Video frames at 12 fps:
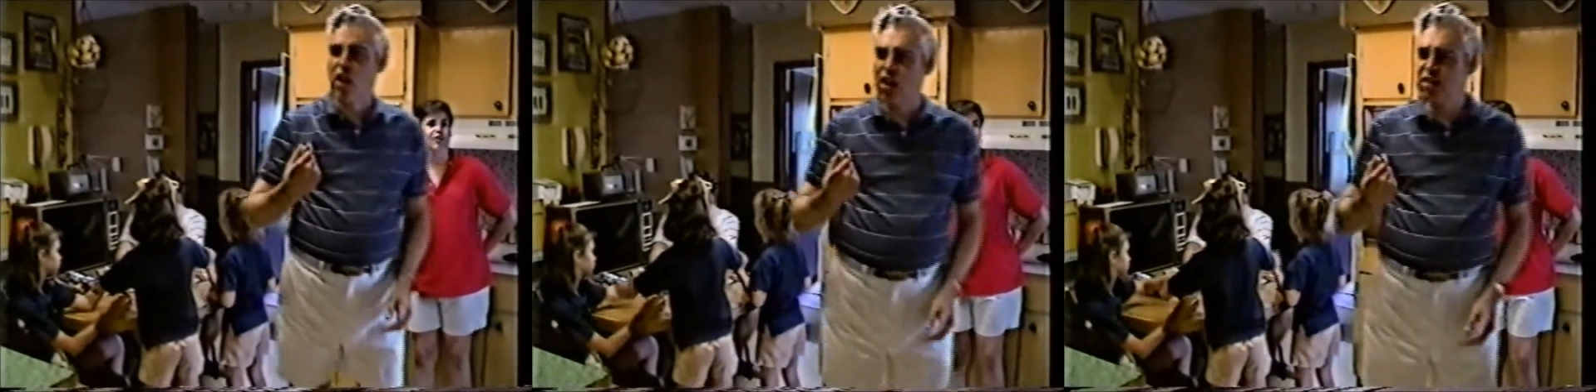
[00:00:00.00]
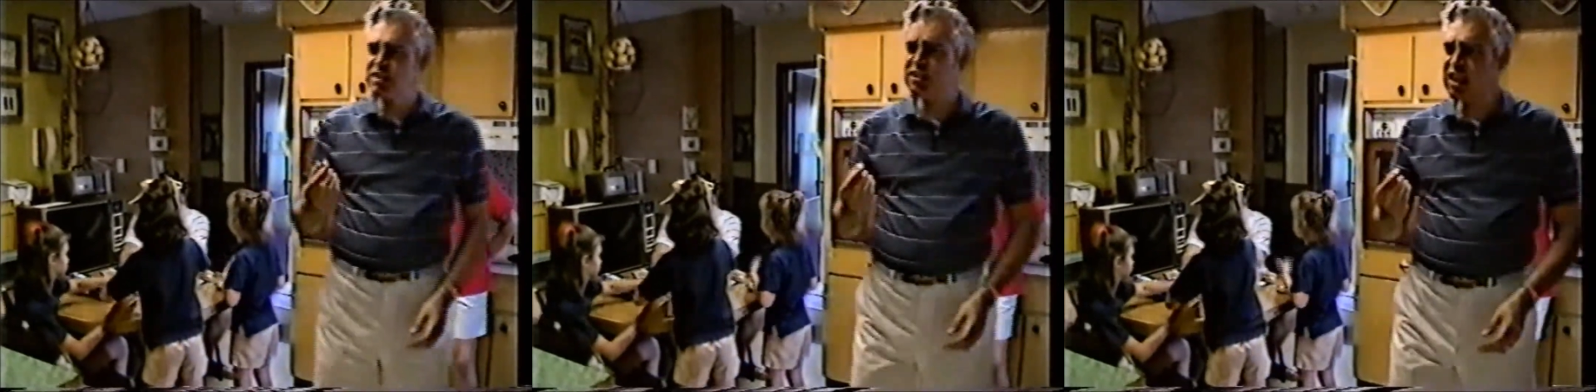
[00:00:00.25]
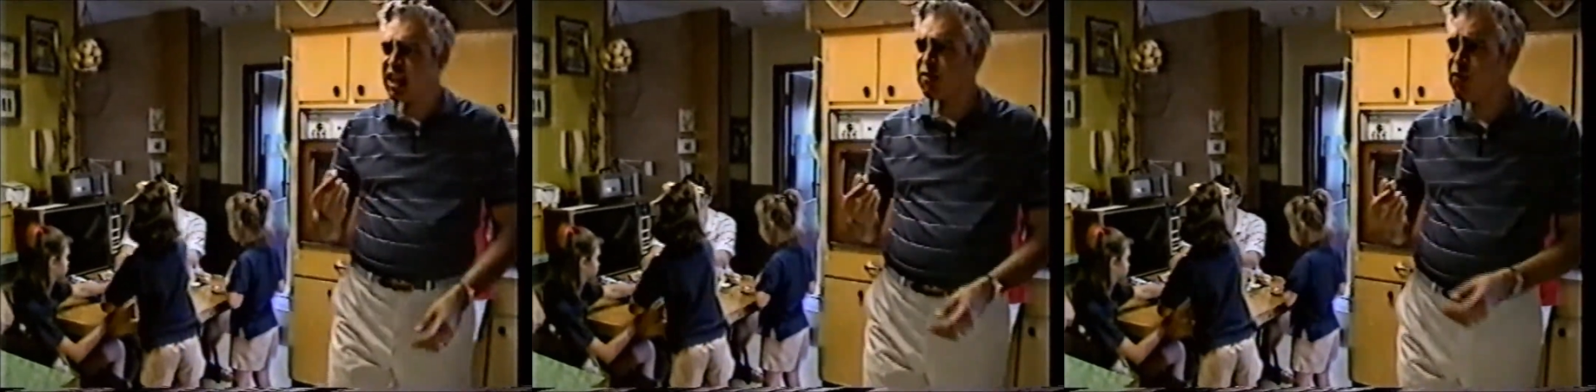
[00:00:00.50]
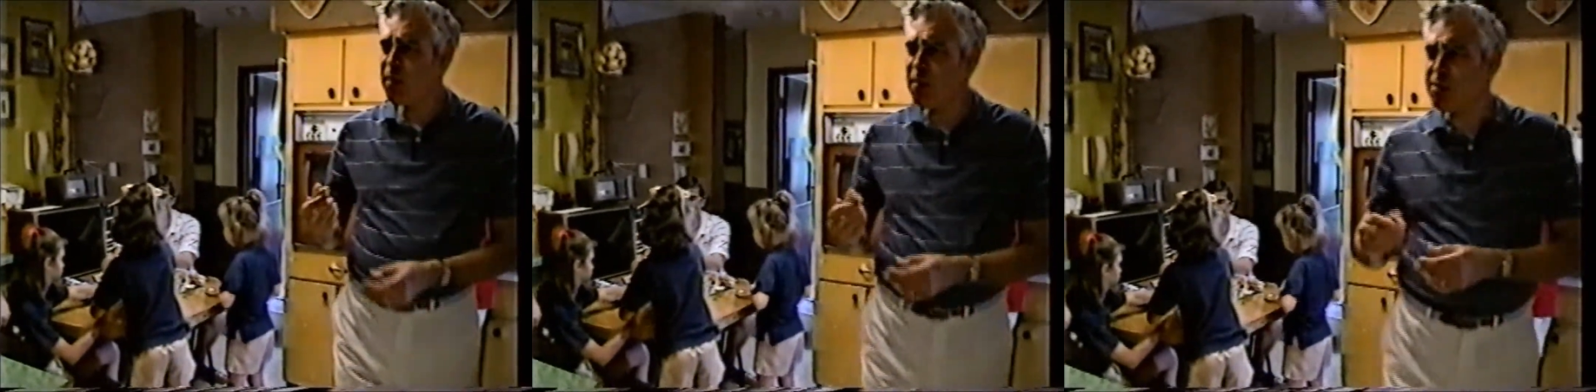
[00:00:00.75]
It's been
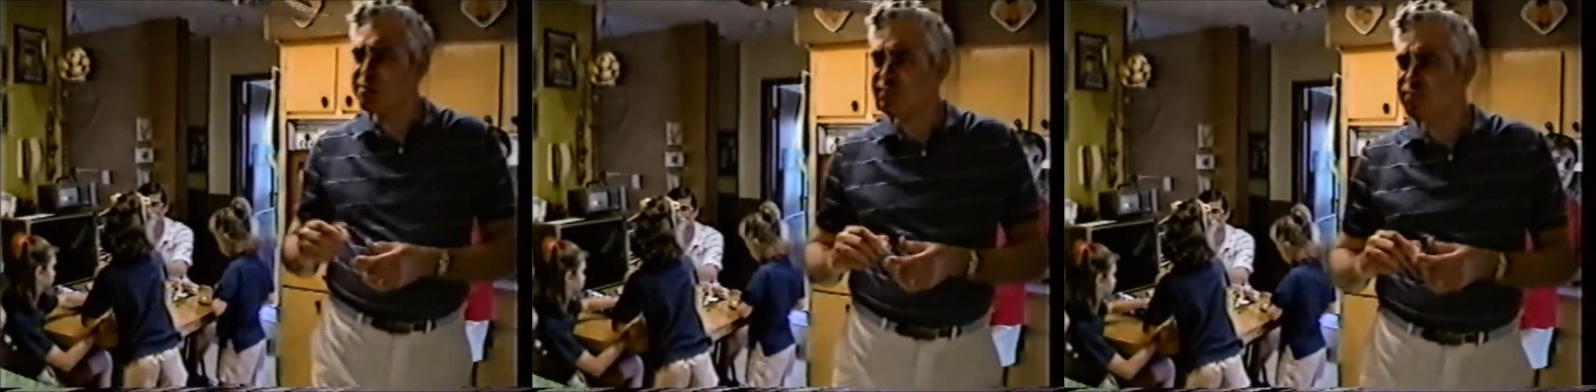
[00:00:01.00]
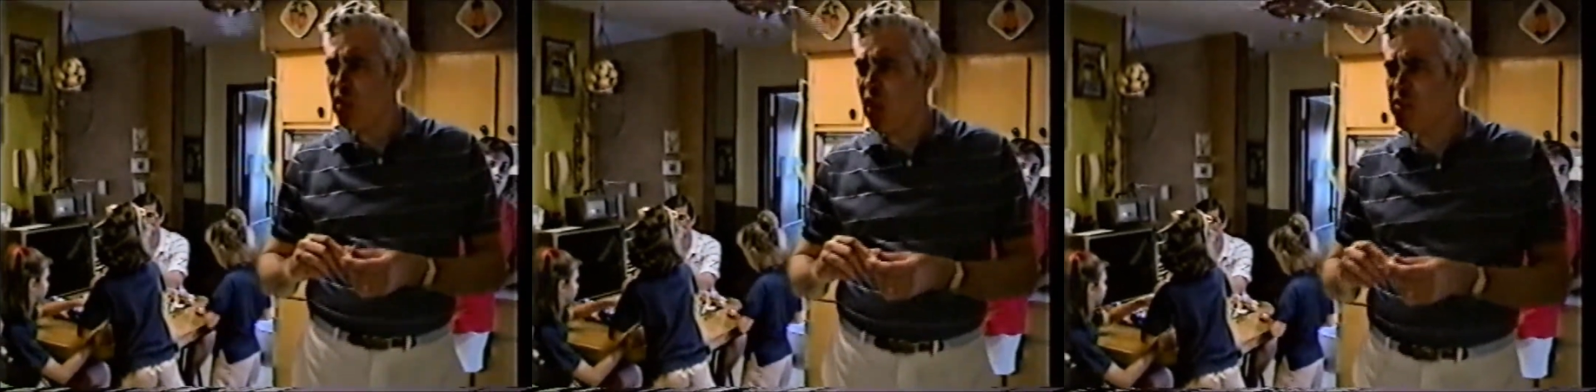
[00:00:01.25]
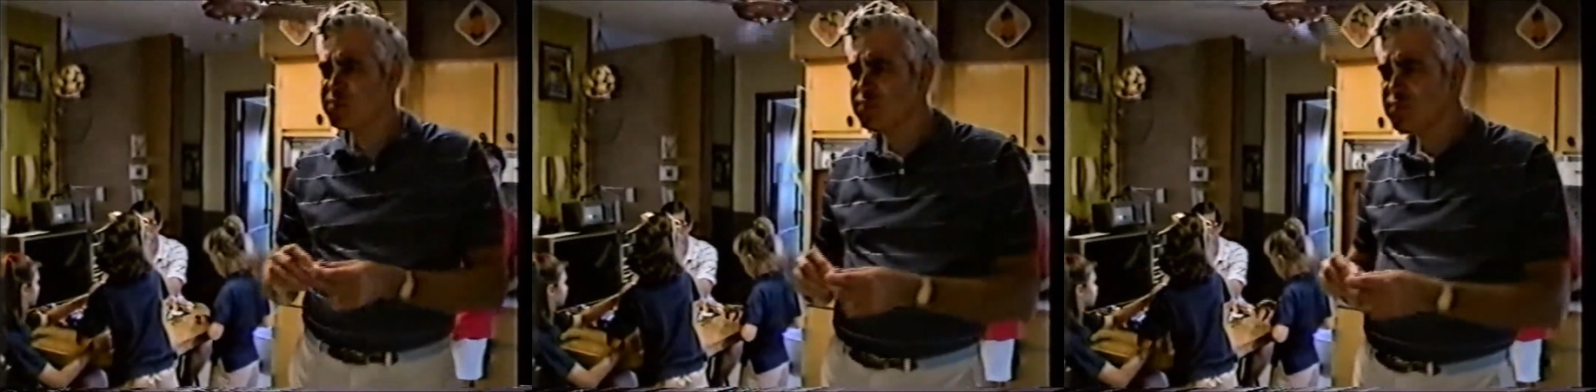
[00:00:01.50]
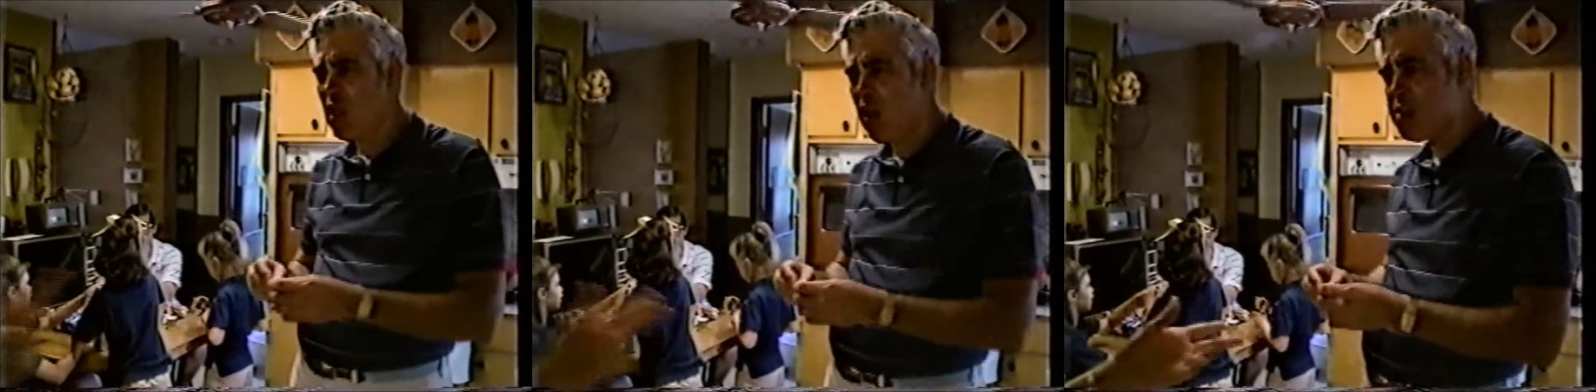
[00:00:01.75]
tough,
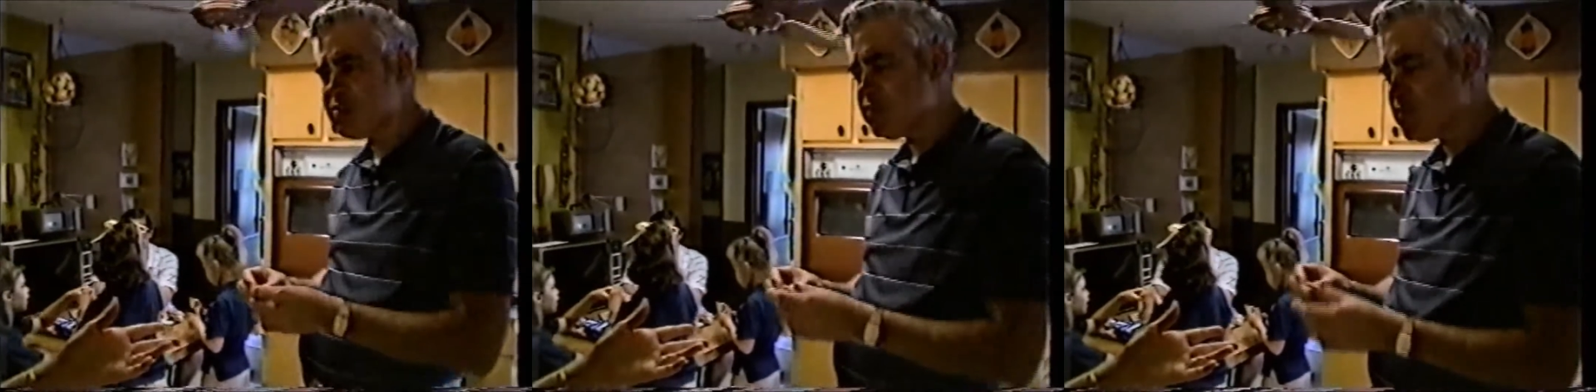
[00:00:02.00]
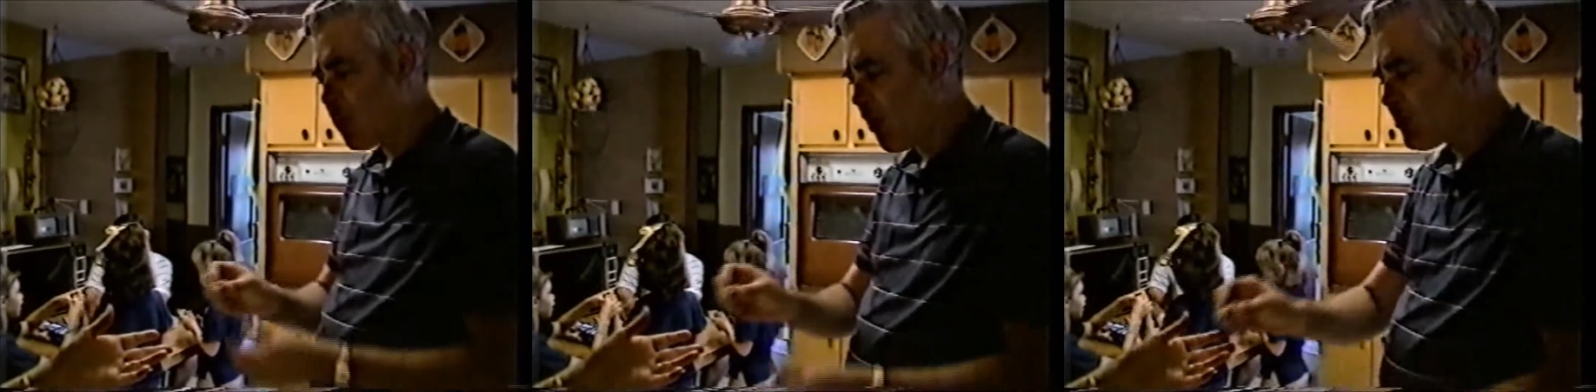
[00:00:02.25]
but somebody's been